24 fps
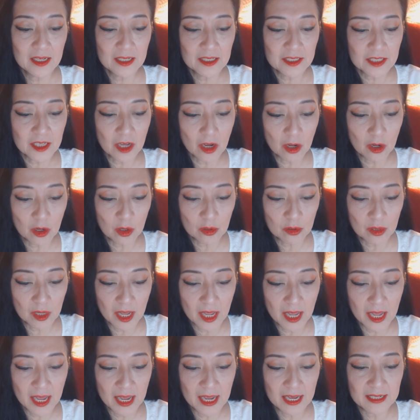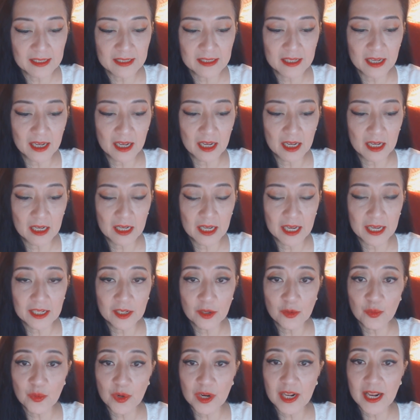So, and in
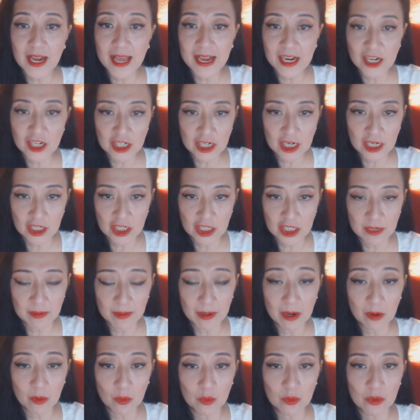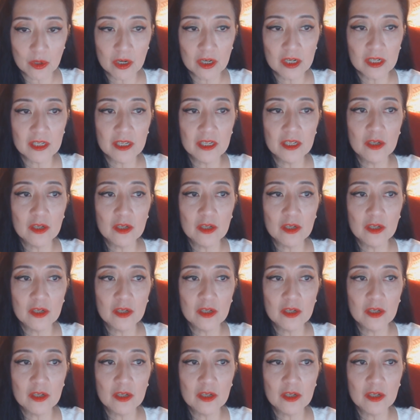the relationship at work,